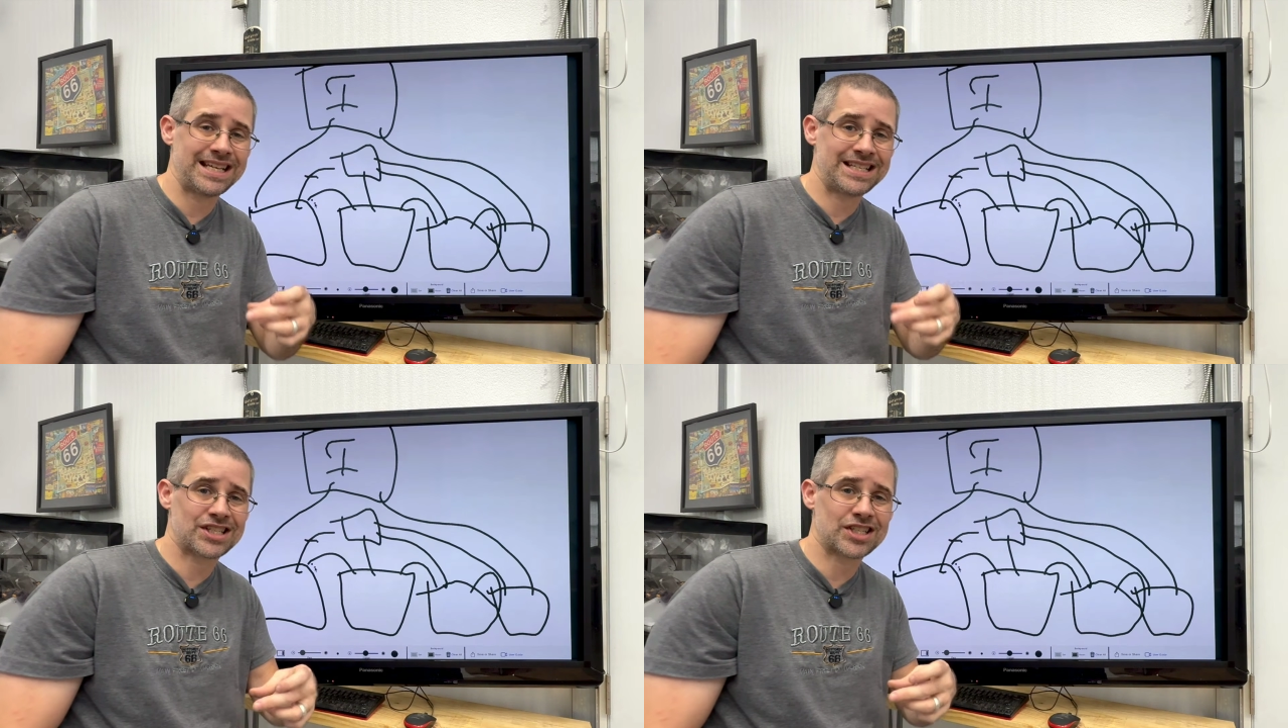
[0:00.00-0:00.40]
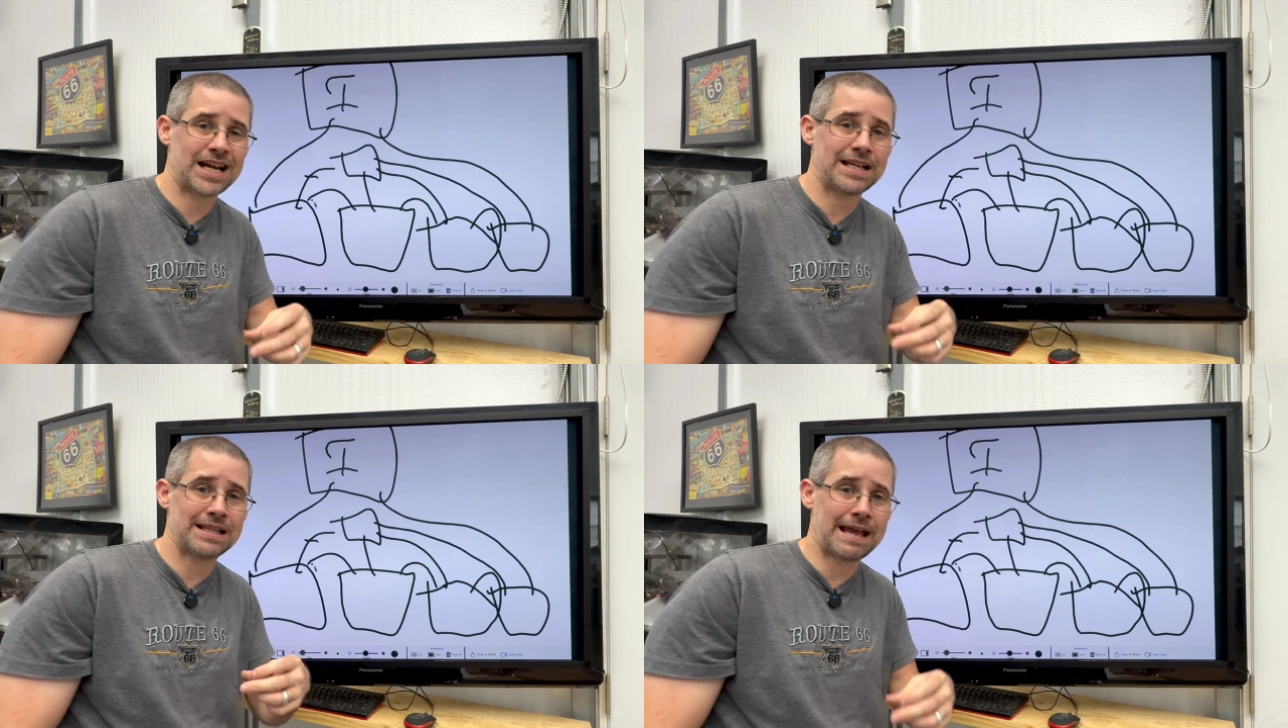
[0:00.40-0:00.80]

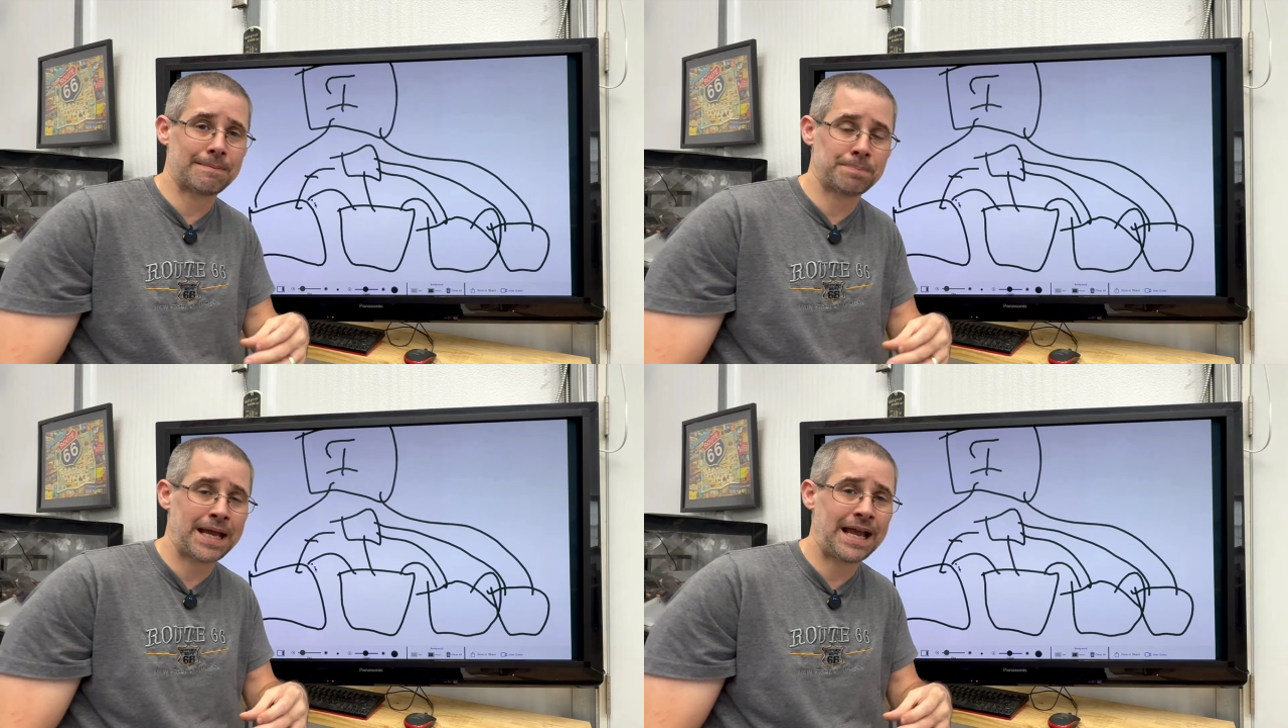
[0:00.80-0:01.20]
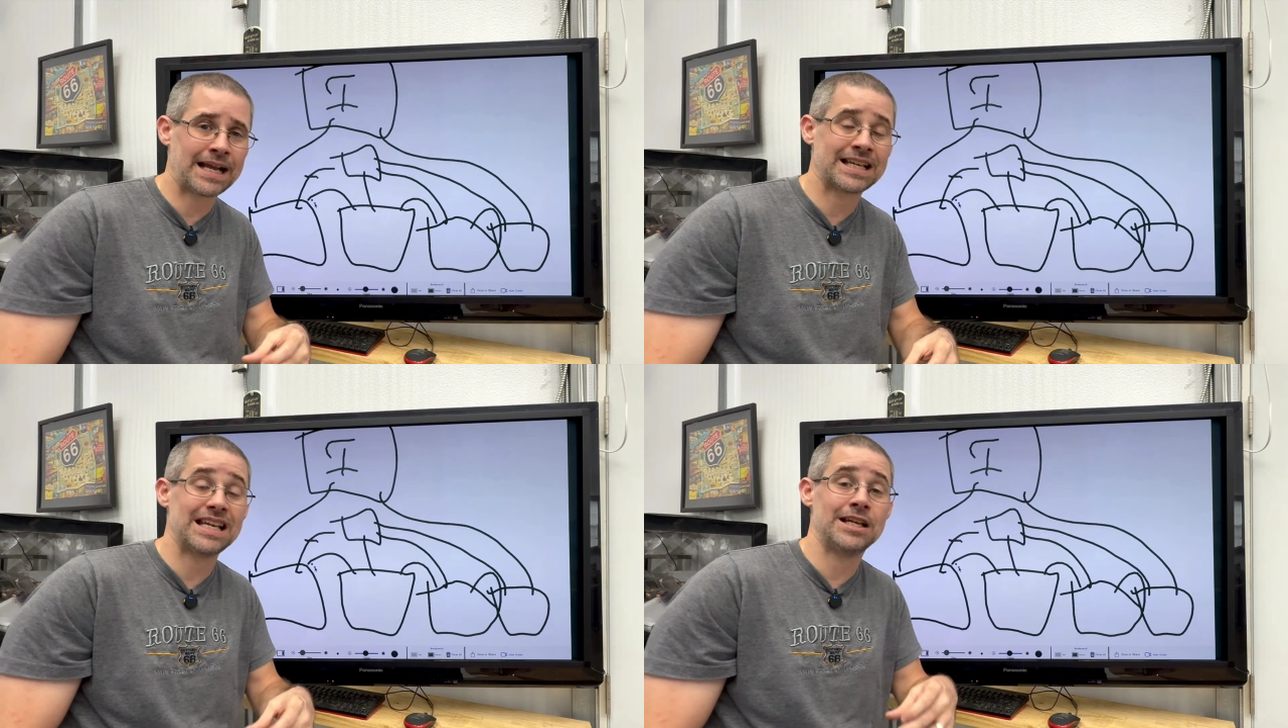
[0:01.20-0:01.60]
inside that
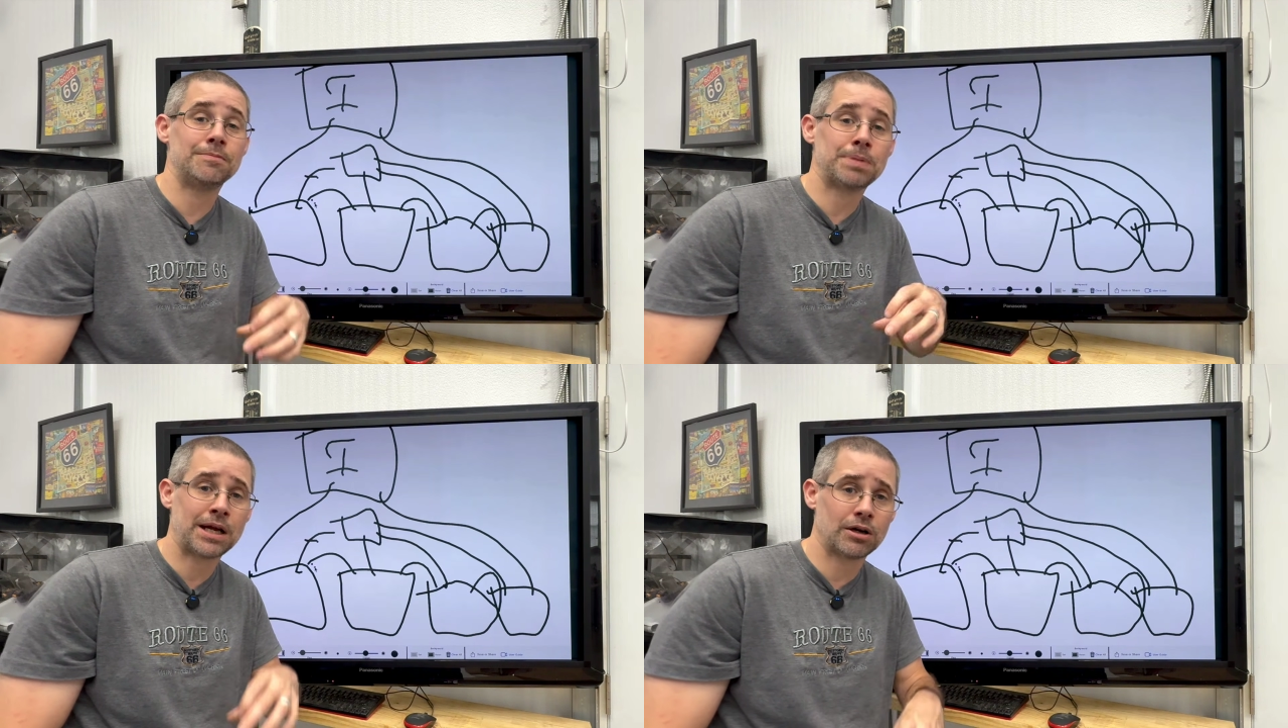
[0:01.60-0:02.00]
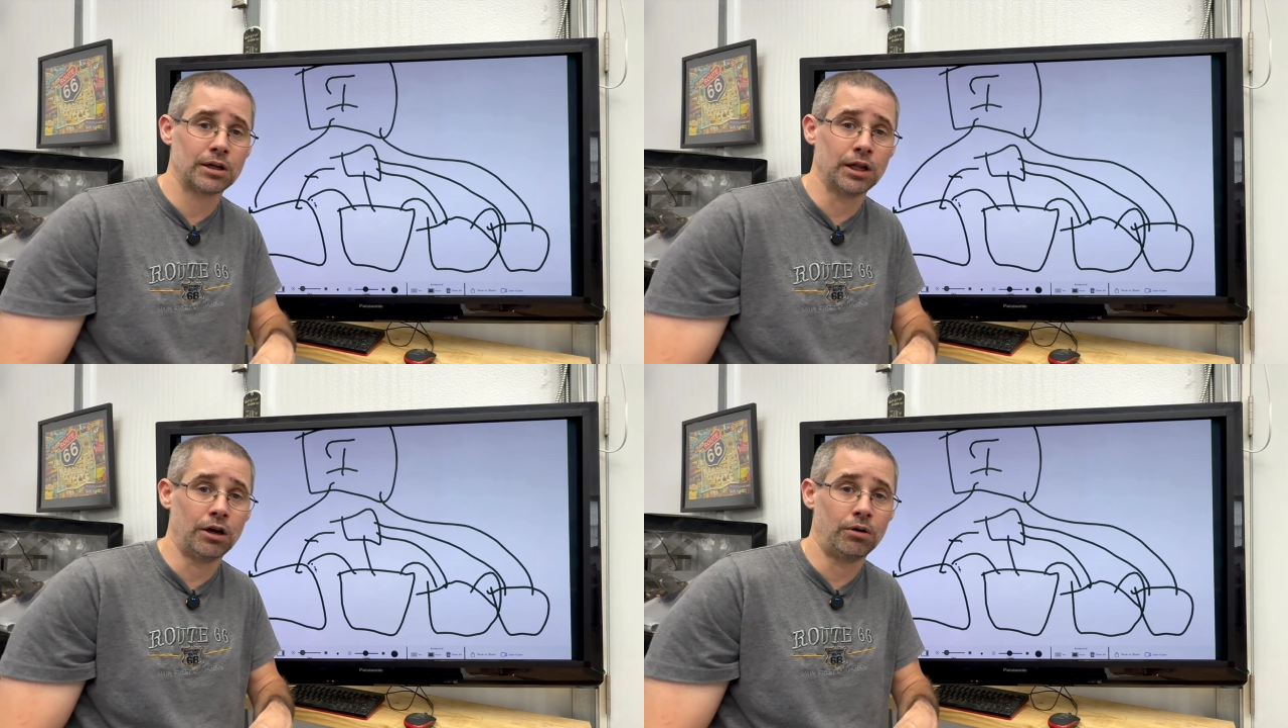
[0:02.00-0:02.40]
pack in
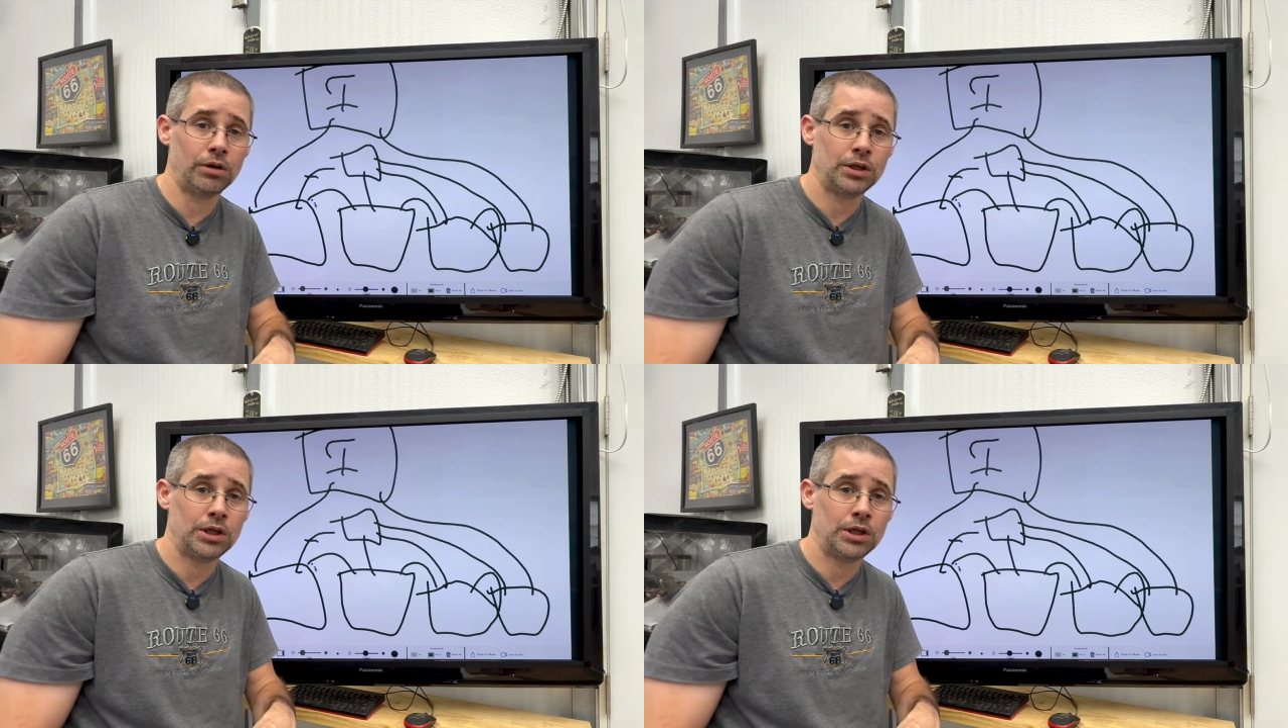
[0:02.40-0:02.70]
parallel.